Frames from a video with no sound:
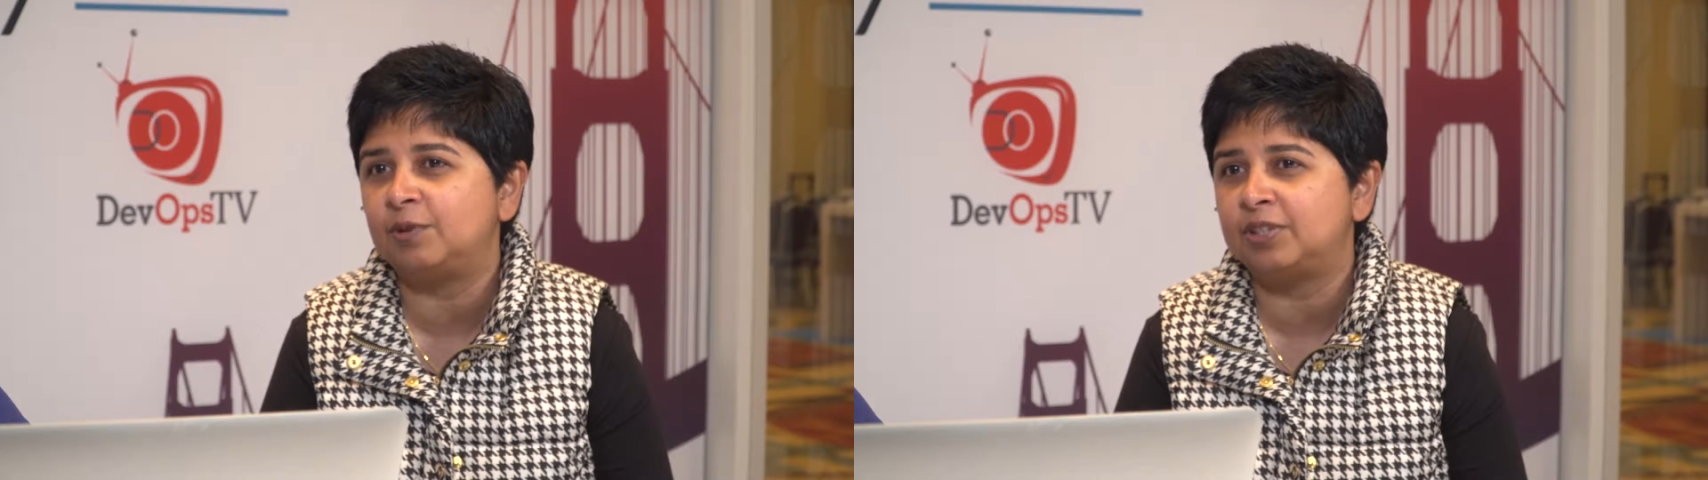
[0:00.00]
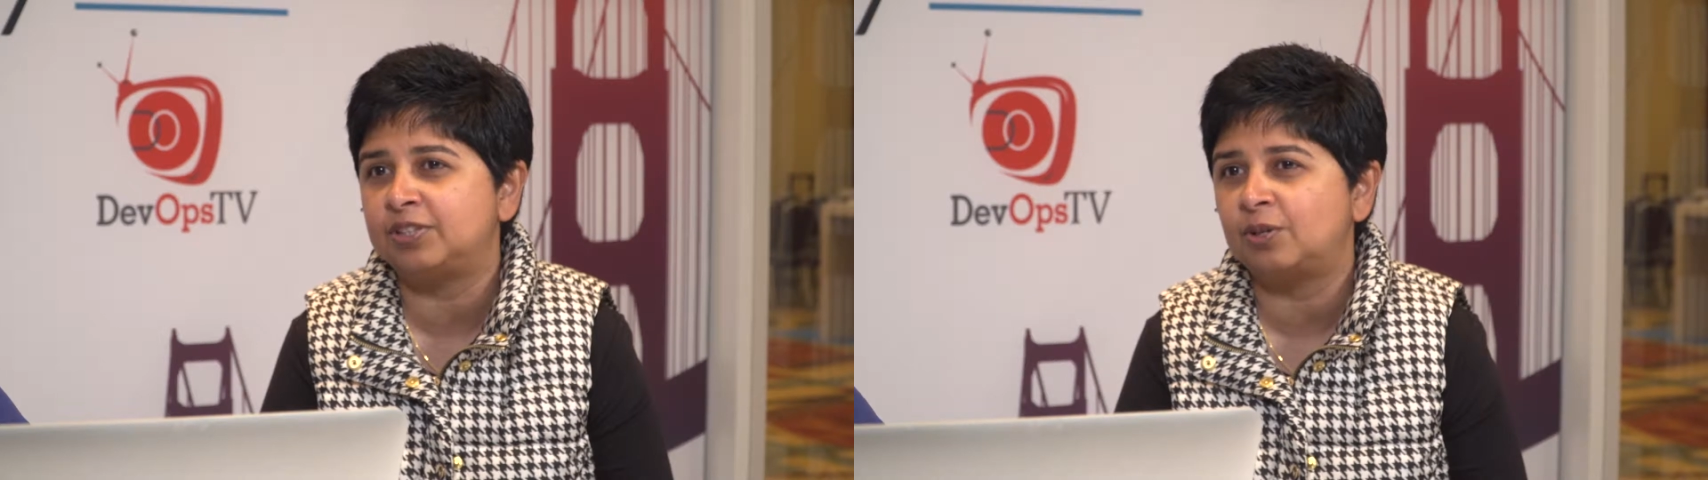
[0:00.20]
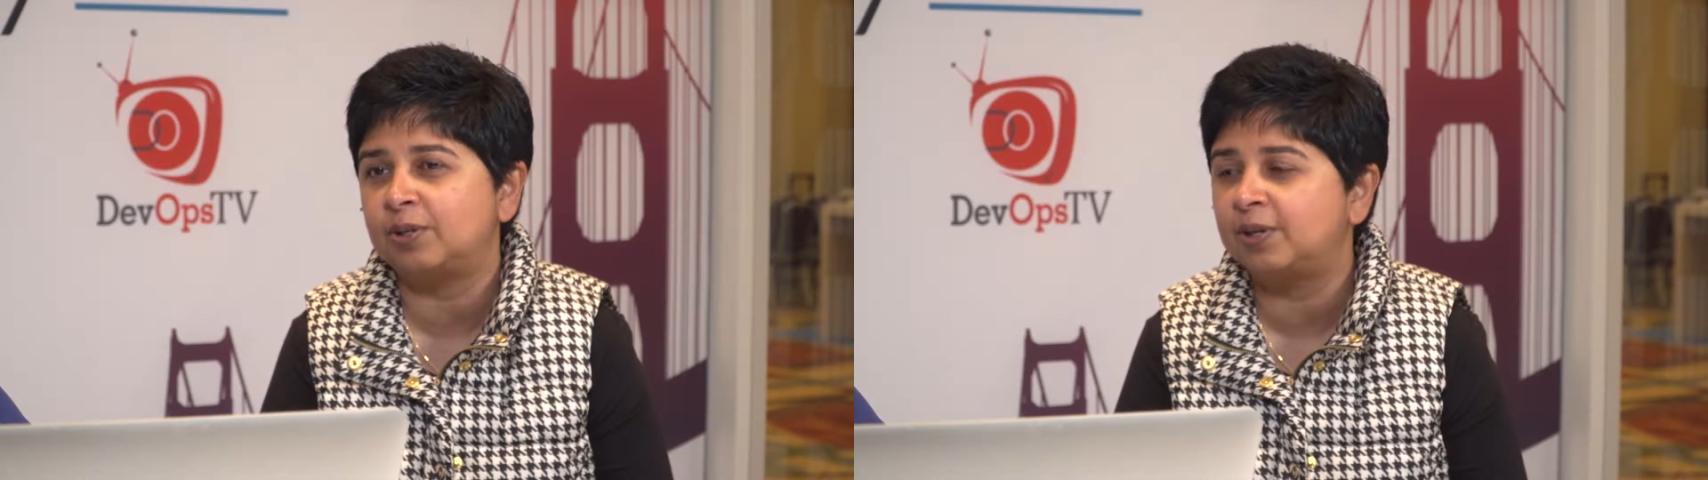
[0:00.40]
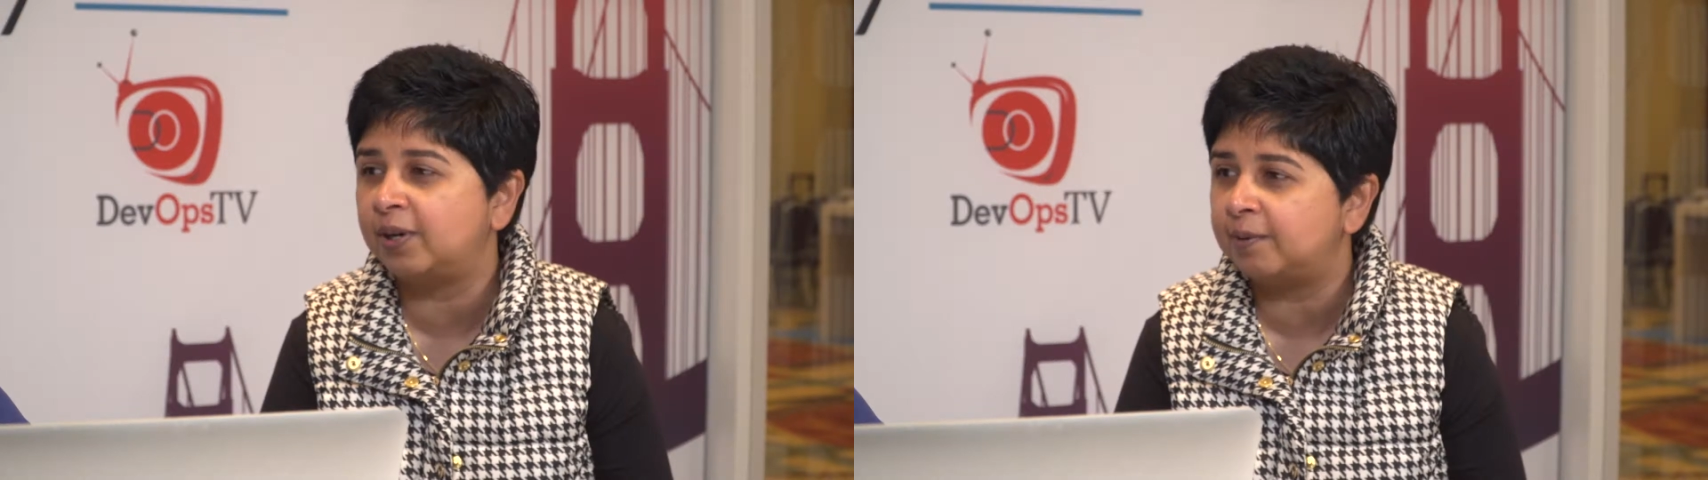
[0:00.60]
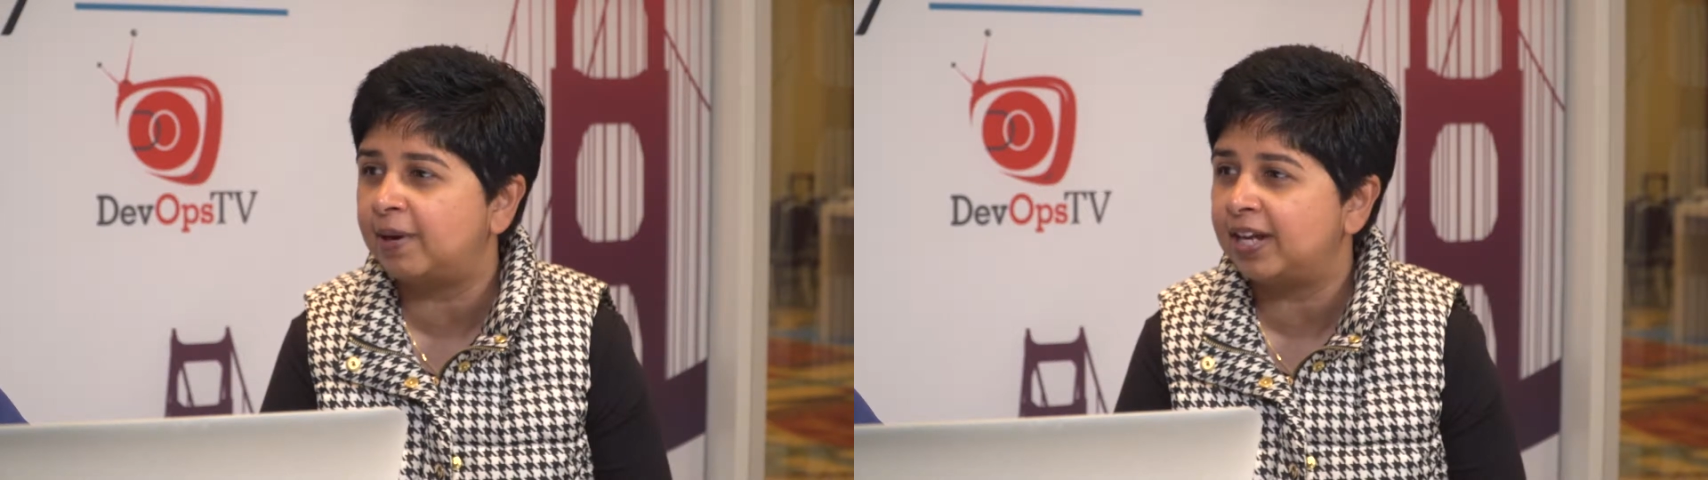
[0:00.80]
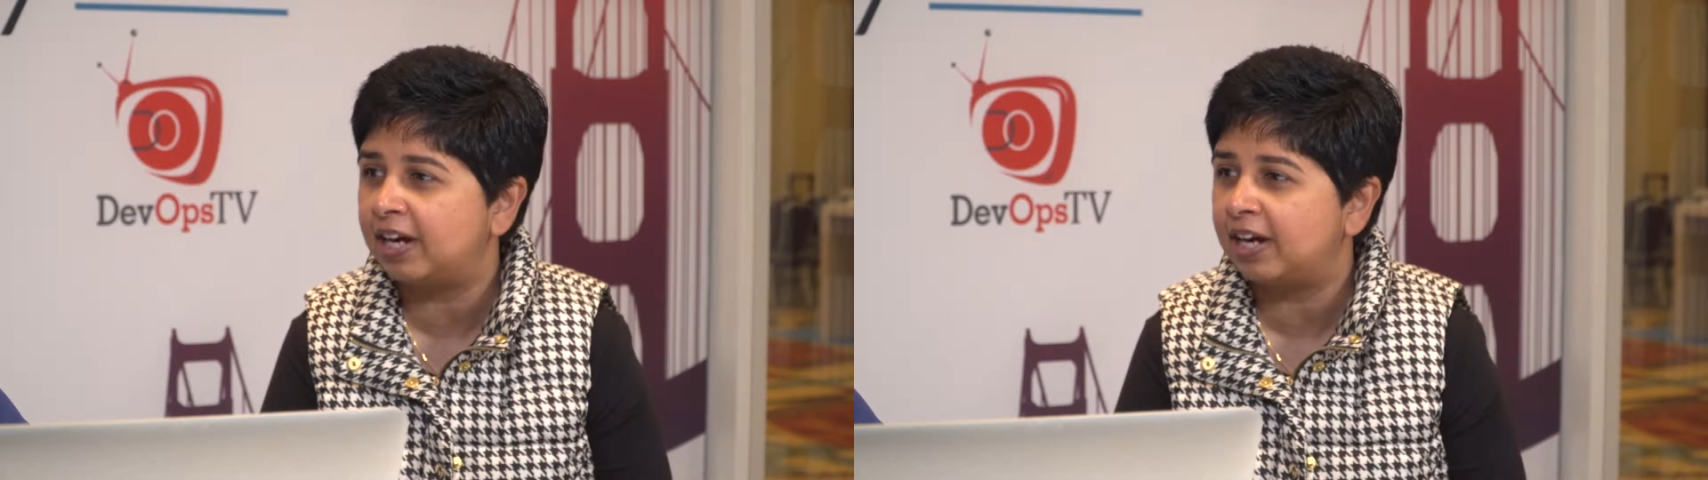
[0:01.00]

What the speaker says: was authored by